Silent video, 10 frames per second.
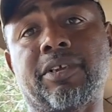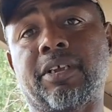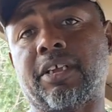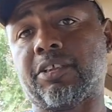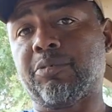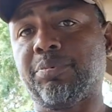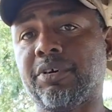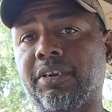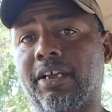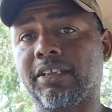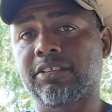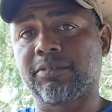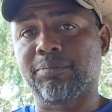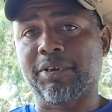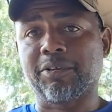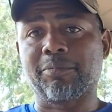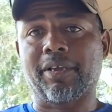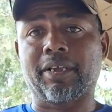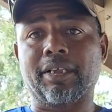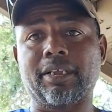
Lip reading: and you put that spinnerbait